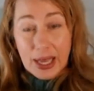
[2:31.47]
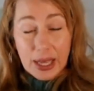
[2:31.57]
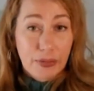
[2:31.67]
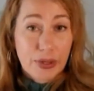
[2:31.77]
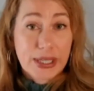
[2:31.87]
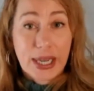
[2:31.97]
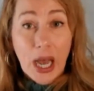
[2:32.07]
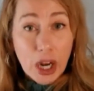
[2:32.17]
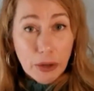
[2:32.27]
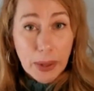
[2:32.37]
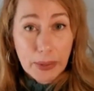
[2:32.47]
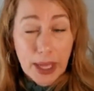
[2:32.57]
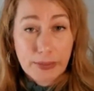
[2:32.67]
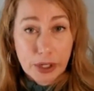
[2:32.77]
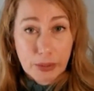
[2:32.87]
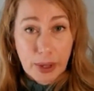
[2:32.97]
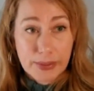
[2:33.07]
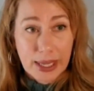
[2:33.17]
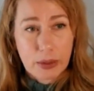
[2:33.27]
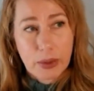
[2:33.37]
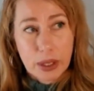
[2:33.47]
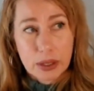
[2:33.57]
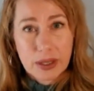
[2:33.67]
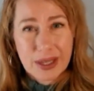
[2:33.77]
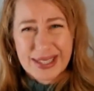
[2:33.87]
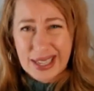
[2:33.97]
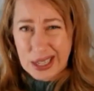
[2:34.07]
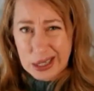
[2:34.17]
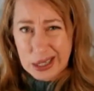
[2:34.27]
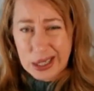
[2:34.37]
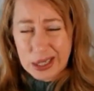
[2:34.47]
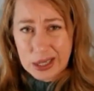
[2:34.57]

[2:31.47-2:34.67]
if we said 100 people came to your website, well, is that good?